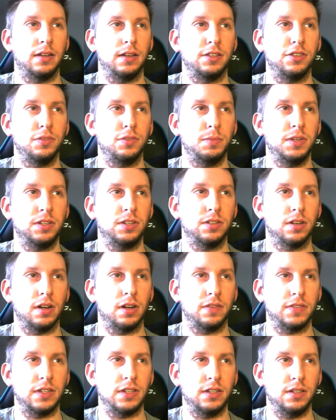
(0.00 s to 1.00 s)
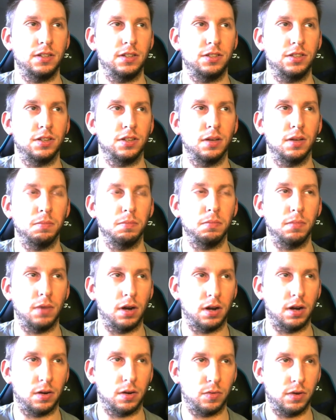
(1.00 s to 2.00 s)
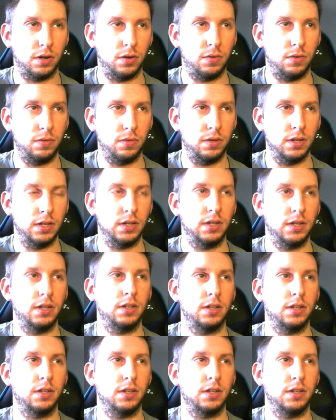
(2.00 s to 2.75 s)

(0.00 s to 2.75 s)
Uh, Ubisoft is tomorrow.